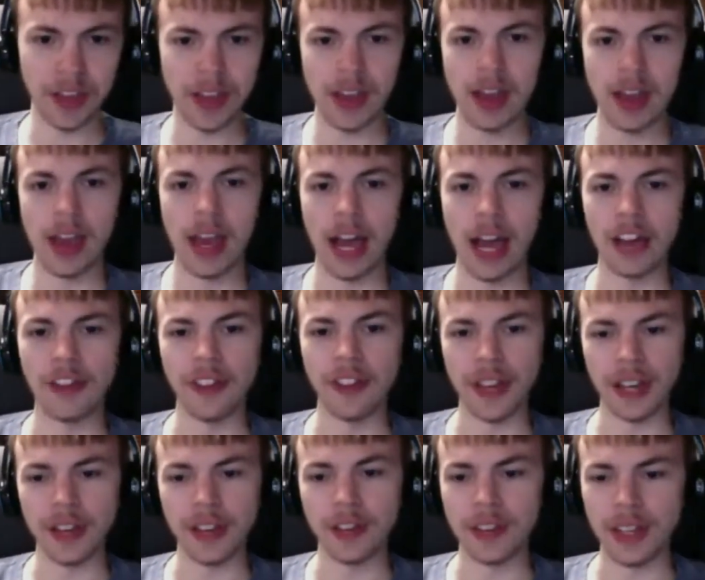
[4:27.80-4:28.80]
I
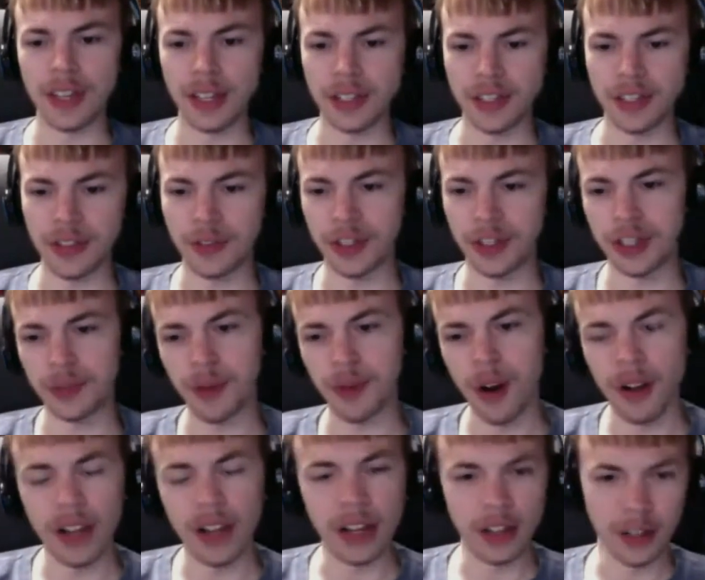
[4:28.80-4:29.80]
think the
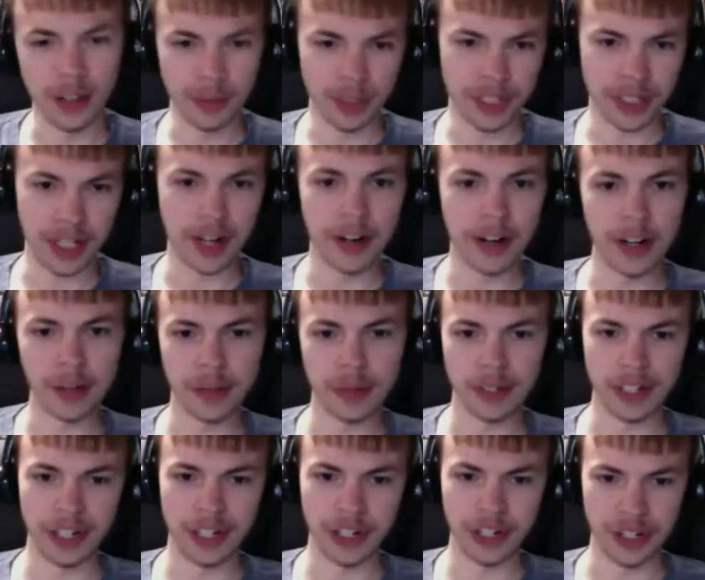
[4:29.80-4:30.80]
small L libertarian
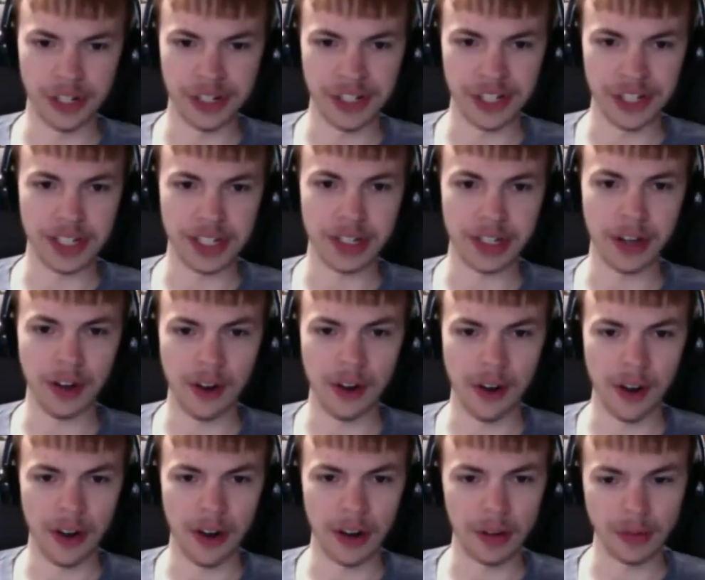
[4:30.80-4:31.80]
positions
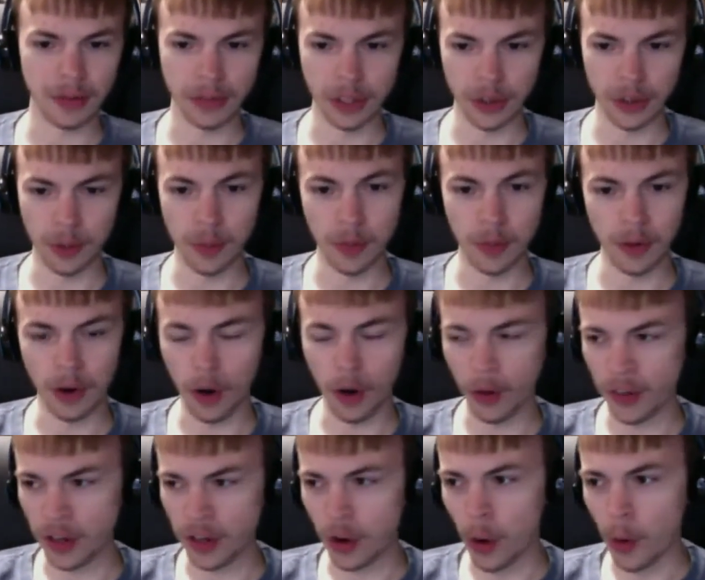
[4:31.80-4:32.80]
are
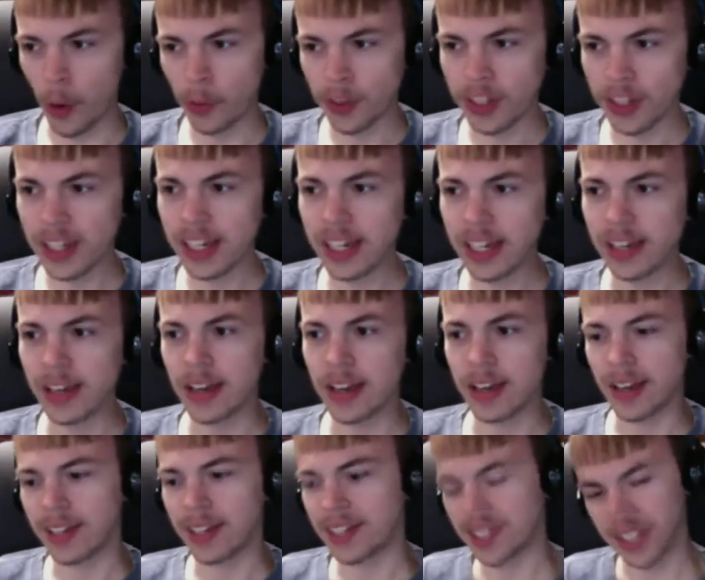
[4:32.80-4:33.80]
the only
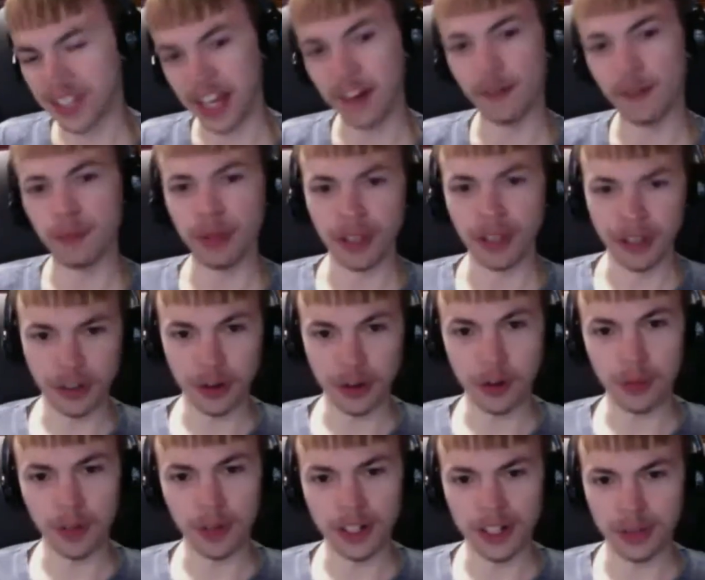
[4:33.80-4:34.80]
set of political
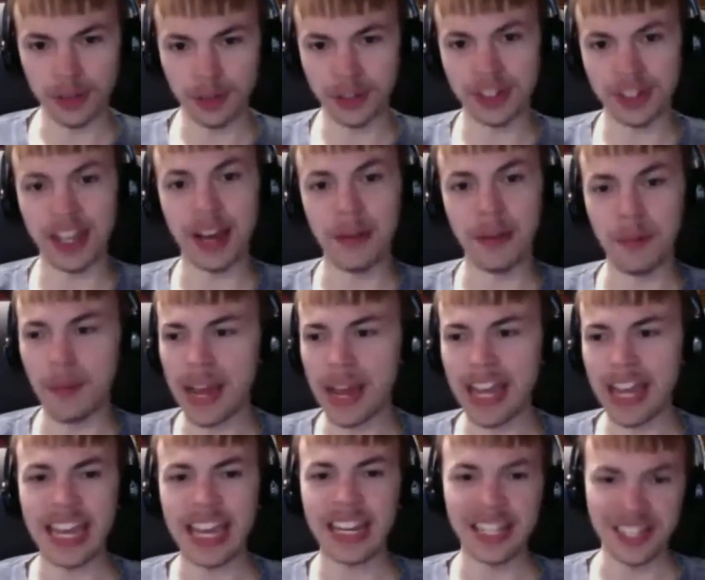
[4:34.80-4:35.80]
principles that make
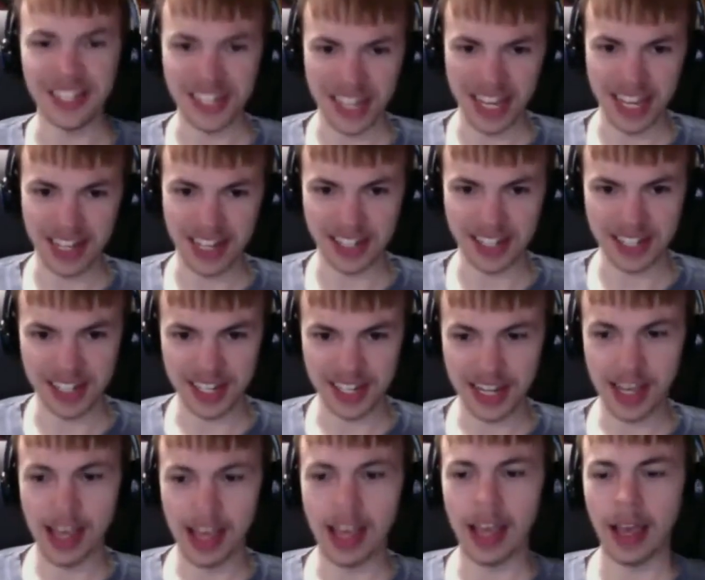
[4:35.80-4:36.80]
any sense.
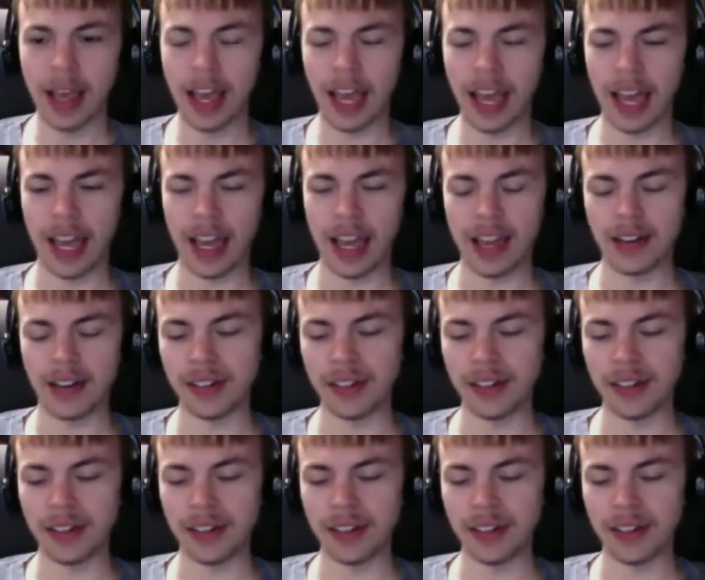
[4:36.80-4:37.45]
And